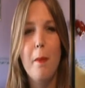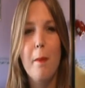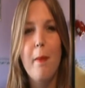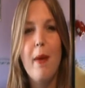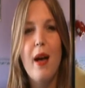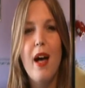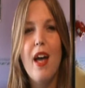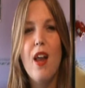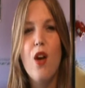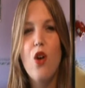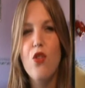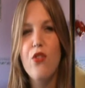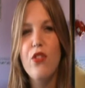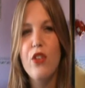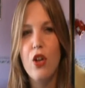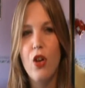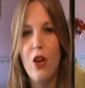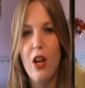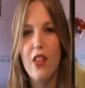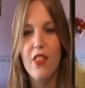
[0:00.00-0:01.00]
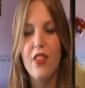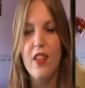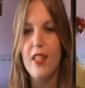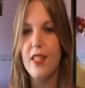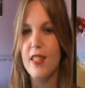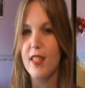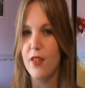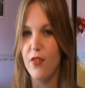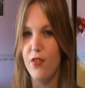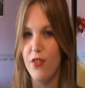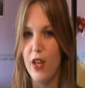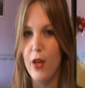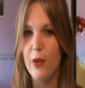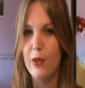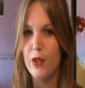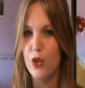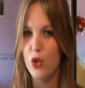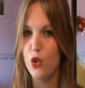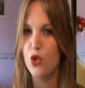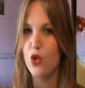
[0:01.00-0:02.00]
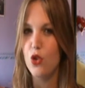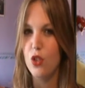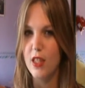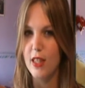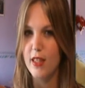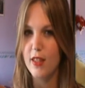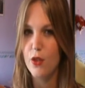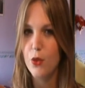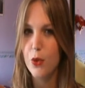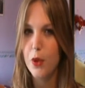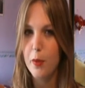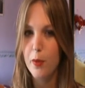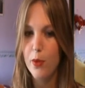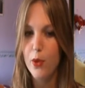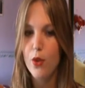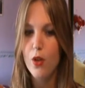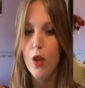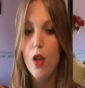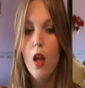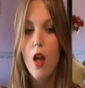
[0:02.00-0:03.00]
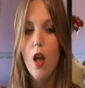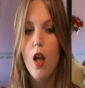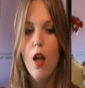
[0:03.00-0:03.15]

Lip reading: but overall I think it's a very true to history book.